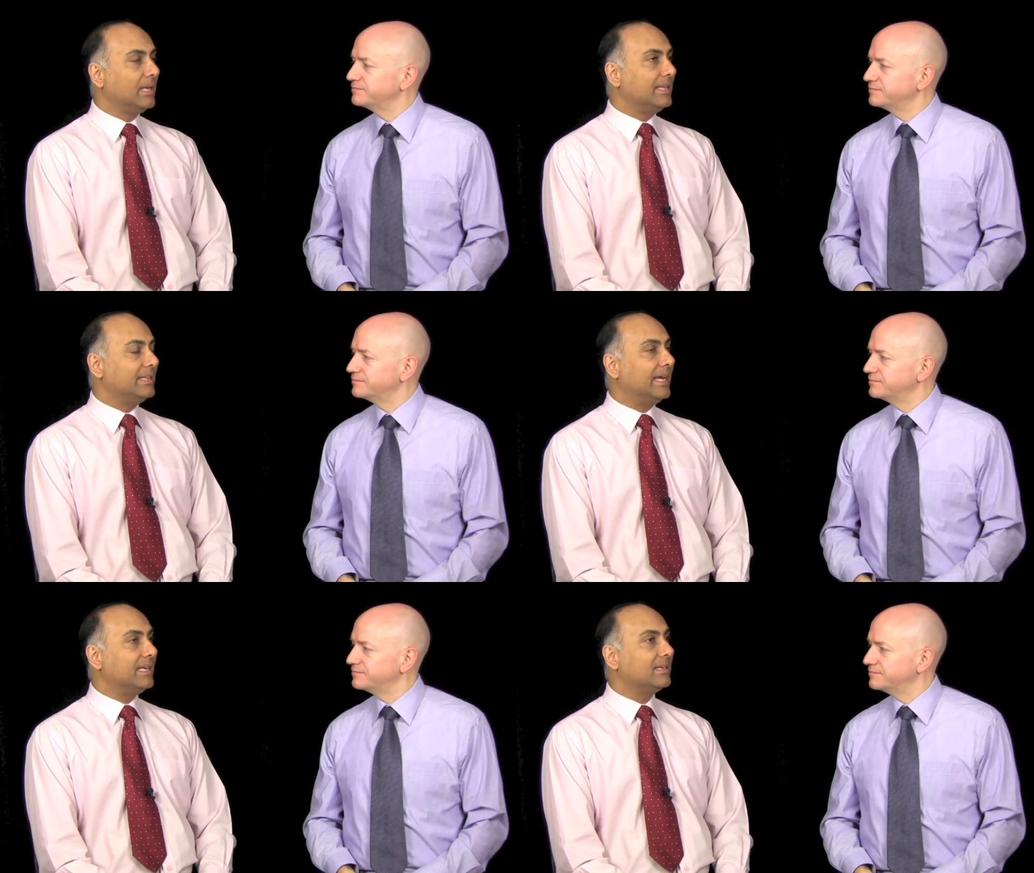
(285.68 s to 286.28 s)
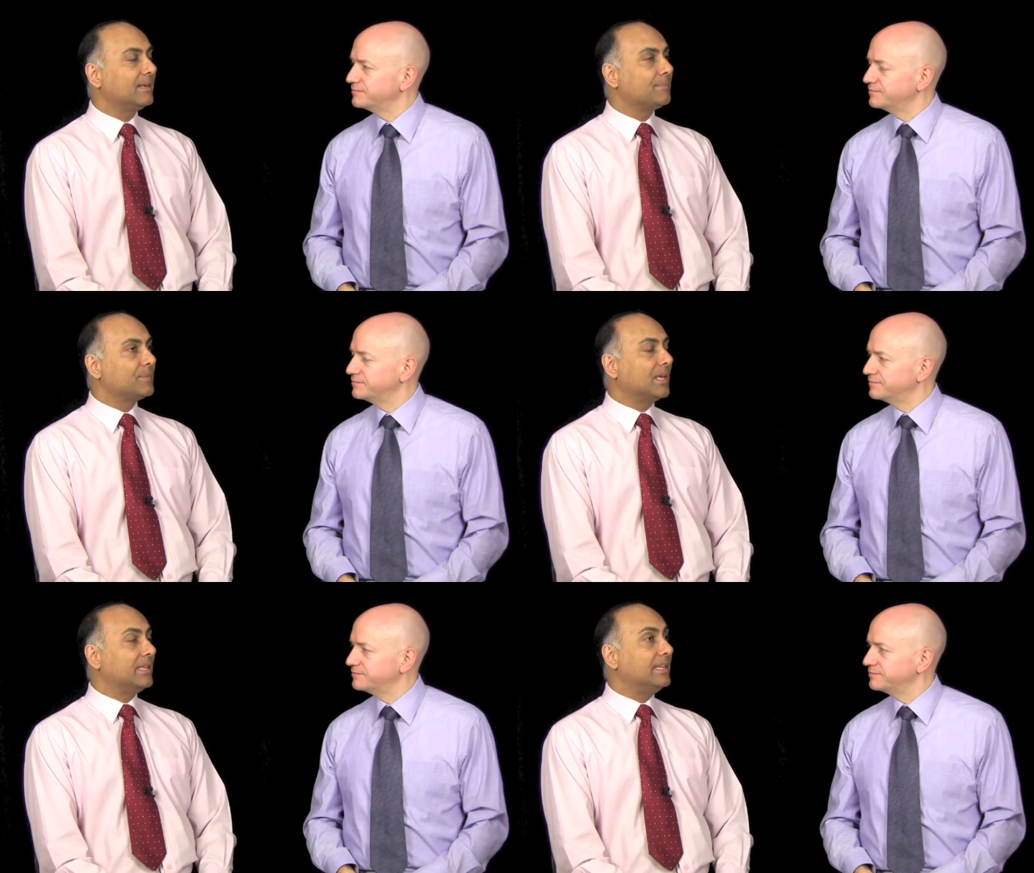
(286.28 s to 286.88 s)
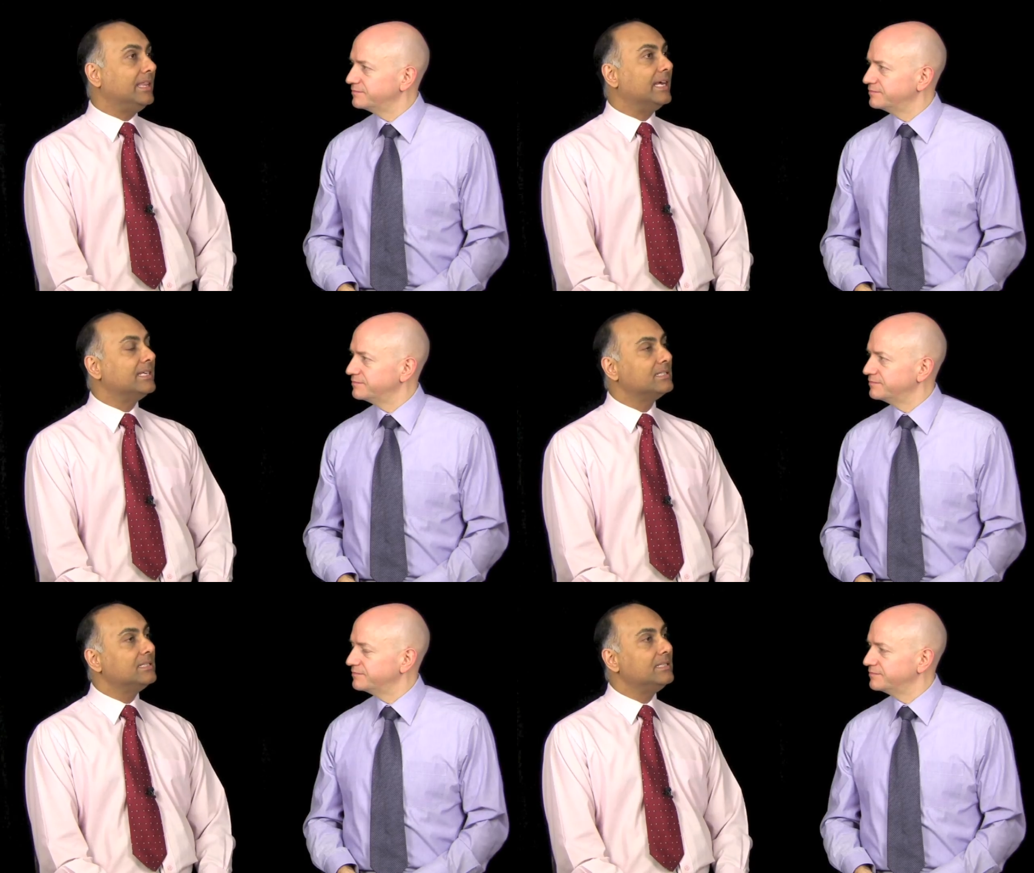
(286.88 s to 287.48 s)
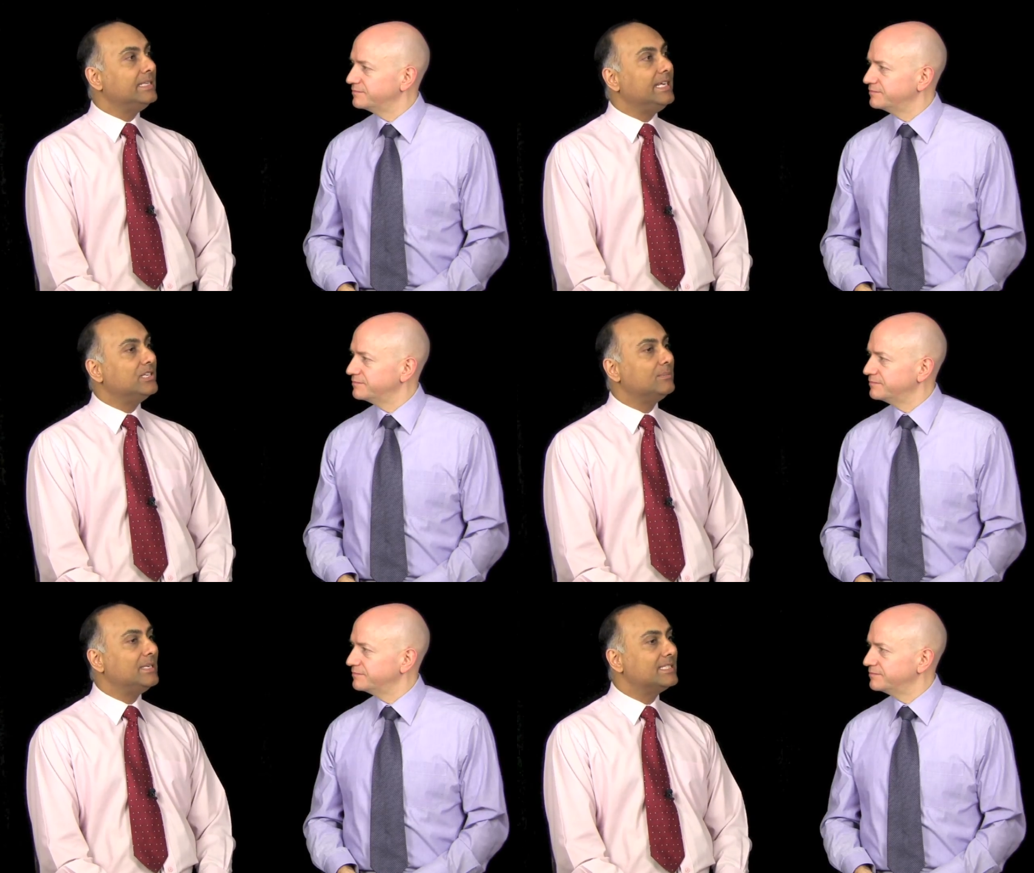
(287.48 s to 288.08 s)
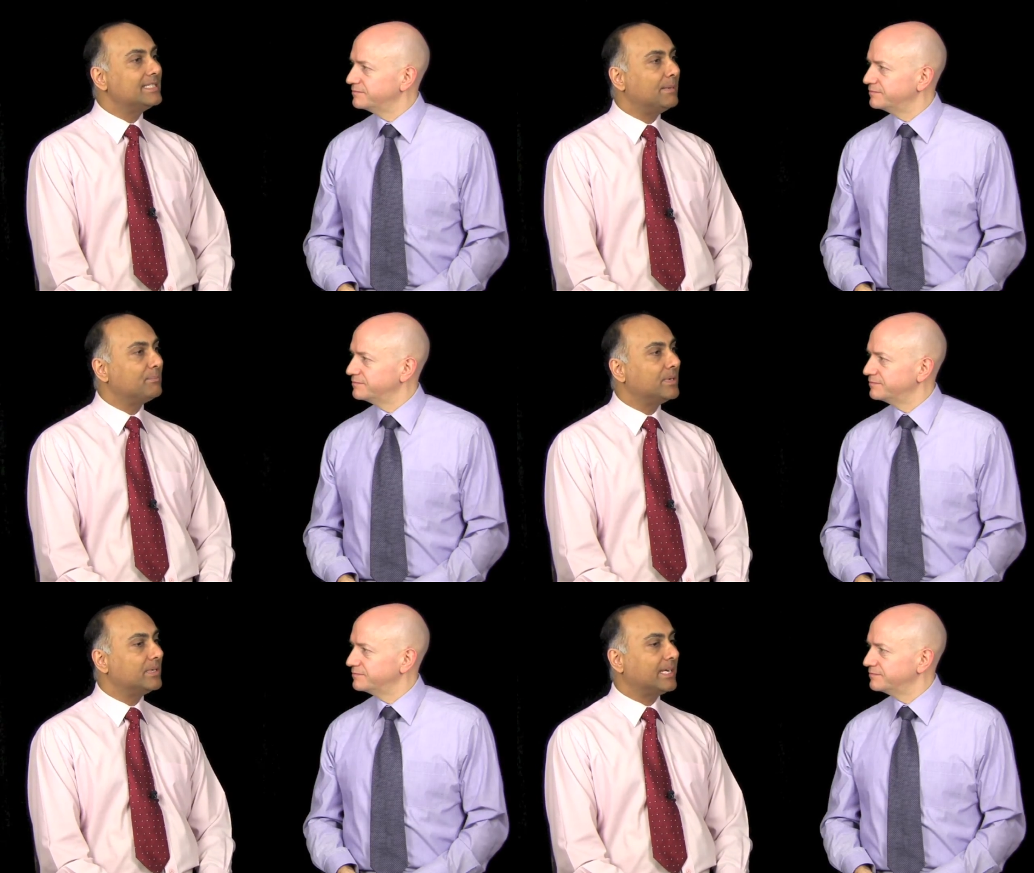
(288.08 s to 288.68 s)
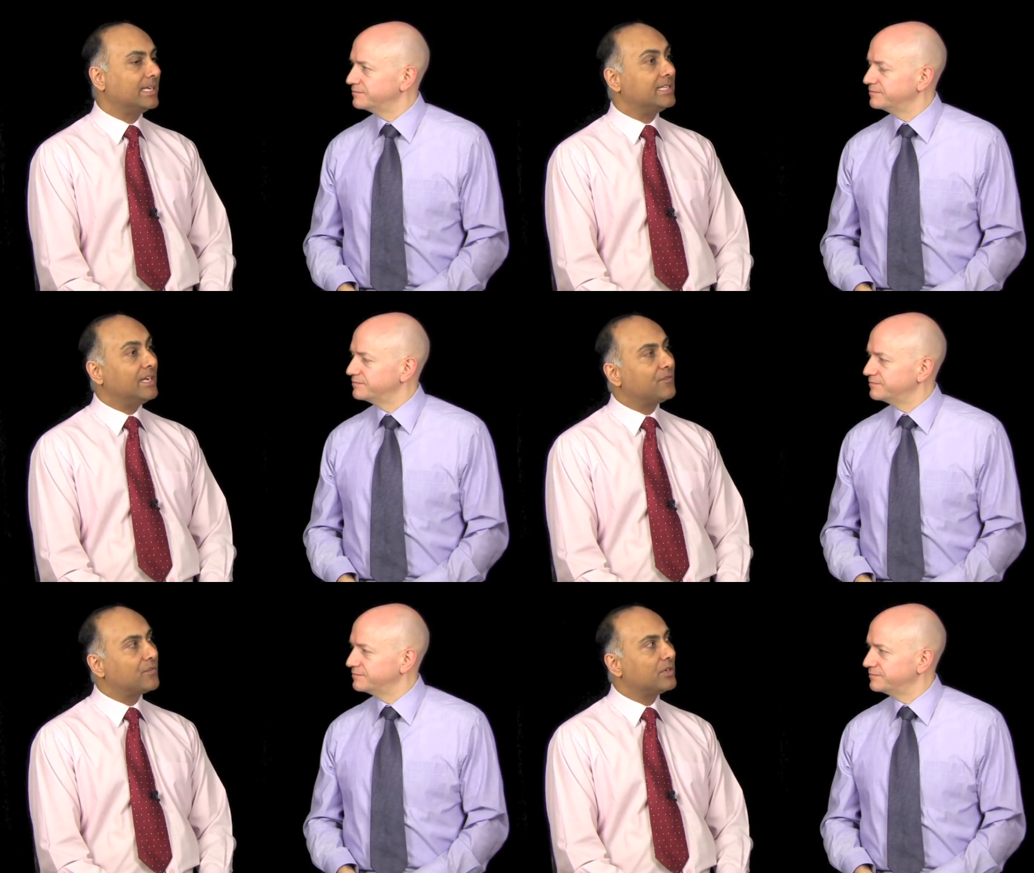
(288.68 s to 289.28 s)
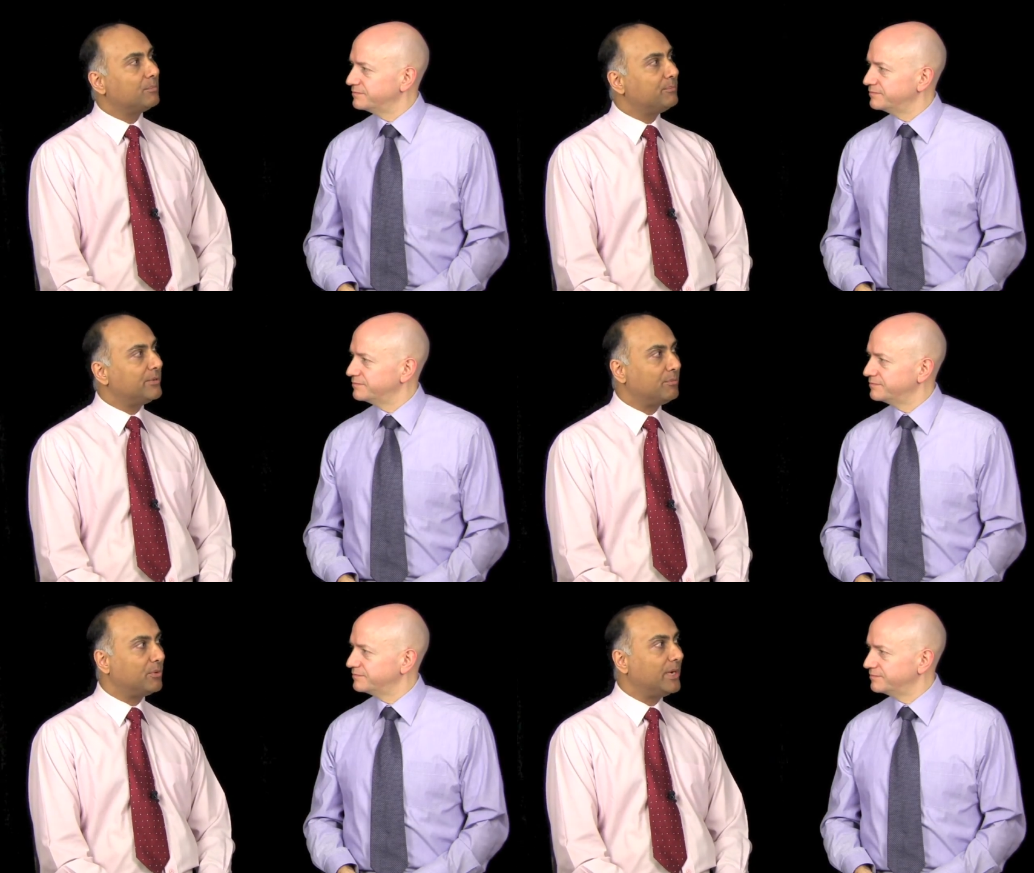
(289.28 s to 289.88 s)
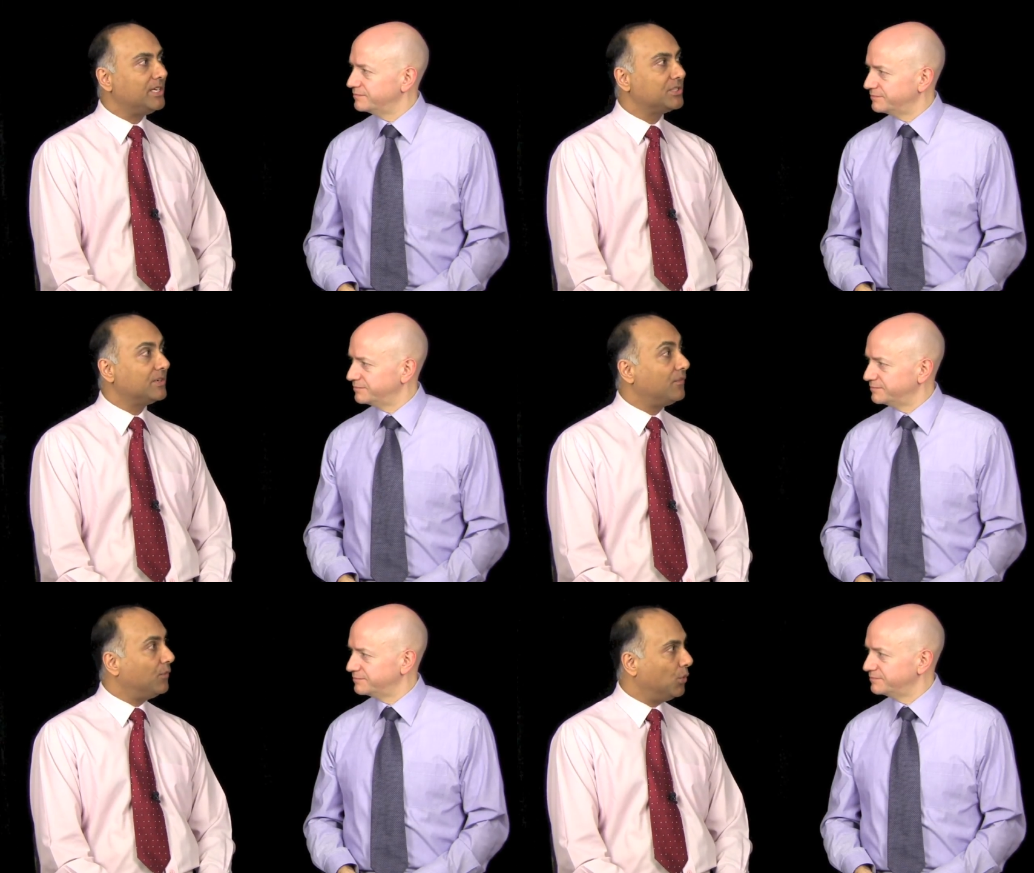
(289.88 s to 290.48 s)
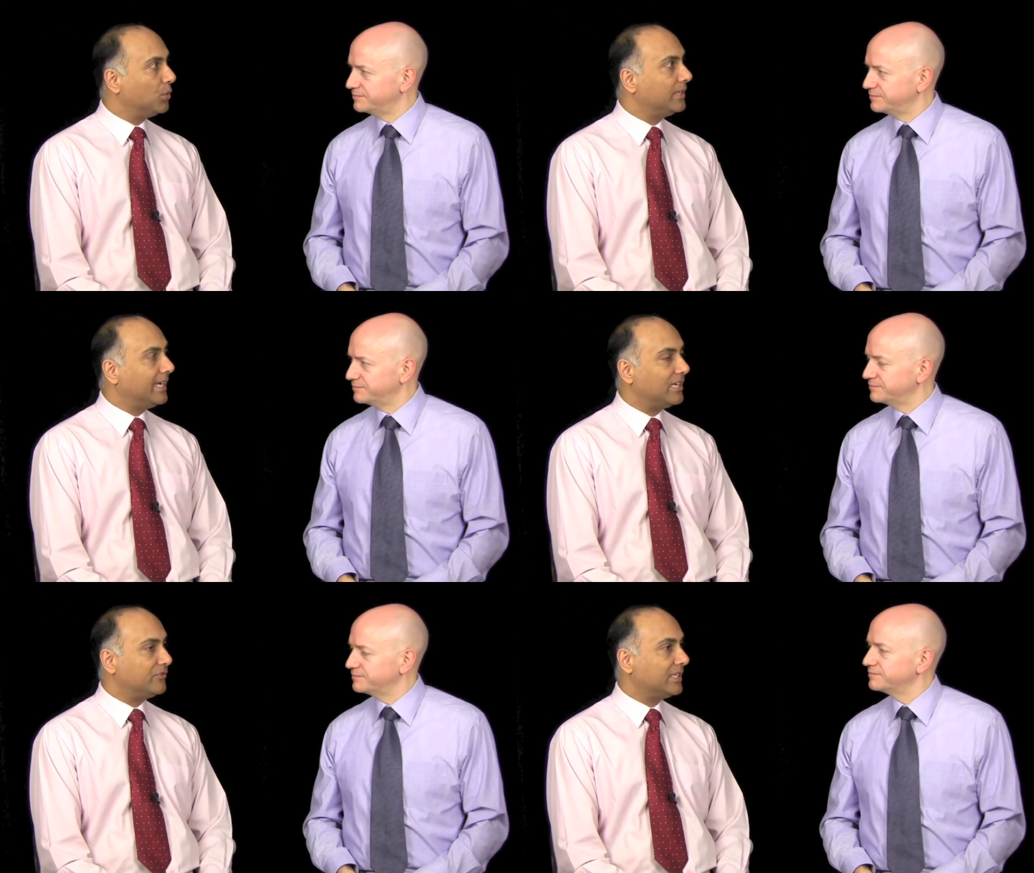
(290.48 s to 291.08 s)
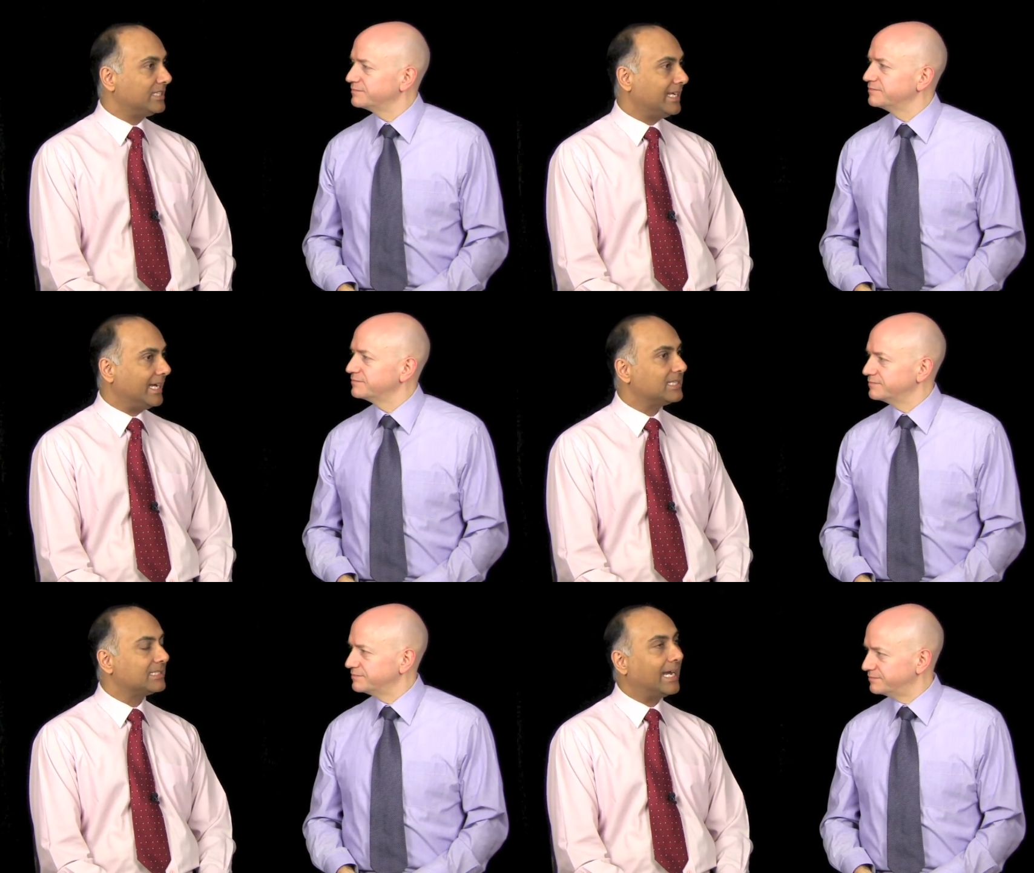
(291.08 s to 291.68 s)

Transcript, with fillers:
Speaker 1: then there doesn't need to be separate and different preparation for the Kendrick test